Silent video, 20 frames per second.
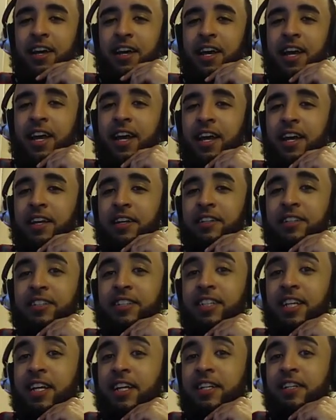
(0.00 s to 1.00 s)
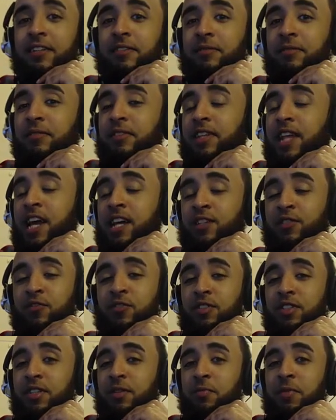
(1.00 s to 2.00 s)
And shit, thanks
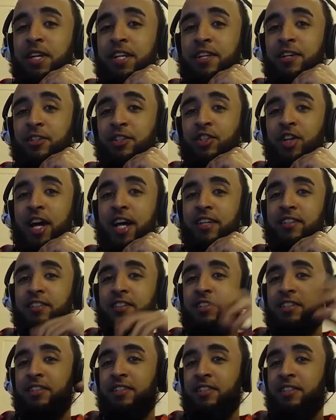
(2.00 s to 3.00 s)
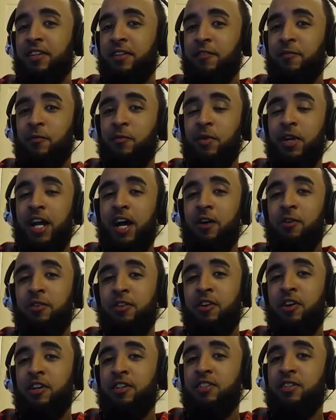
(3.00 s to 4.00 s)
for submitting your tracks, because without
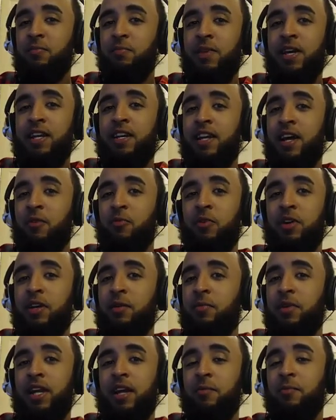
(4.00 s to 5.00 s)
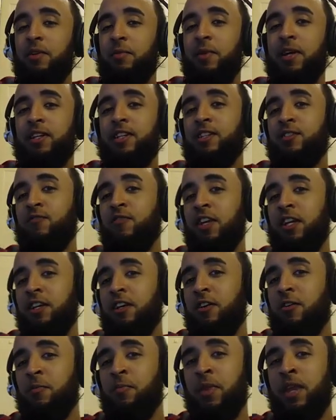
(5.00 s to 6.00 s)
y'all submitting, I wouldn't have been able to make this
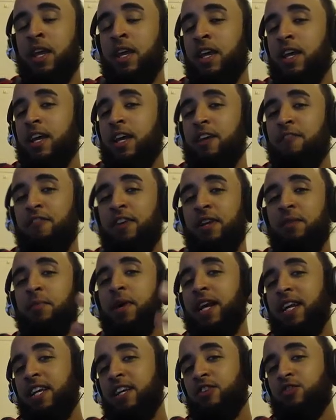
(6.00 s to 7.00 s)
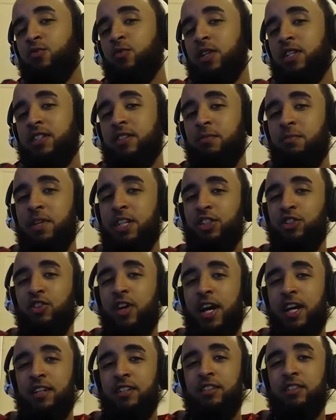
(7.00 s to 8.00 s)
video. If anybody else want to submit
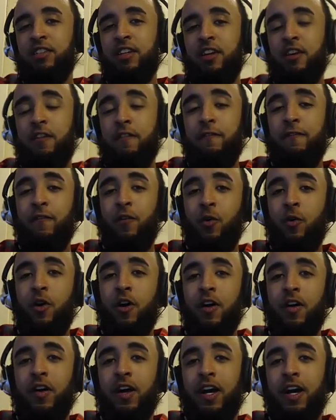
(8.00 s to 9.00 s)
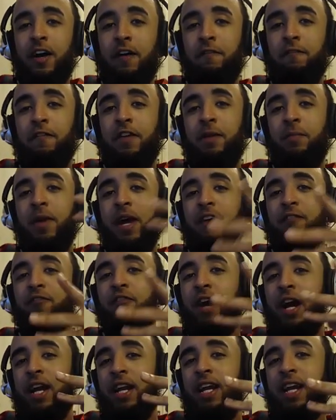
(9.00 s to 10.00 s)
tracks for Feedback
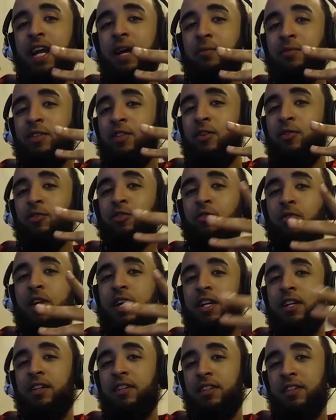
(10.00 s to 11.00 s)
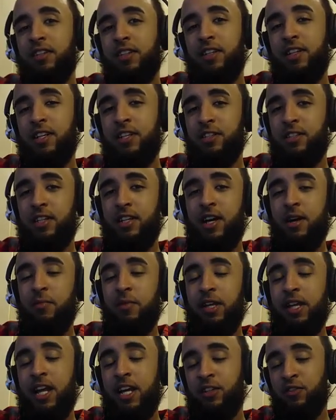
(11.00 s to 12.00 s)
Friday, episode 3, this
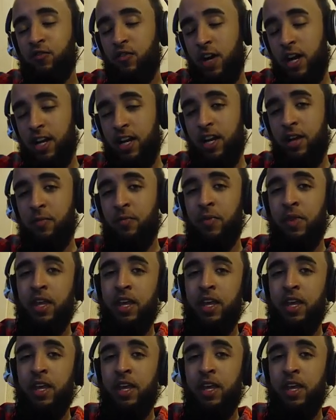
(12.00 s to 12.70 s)
coming next Friday,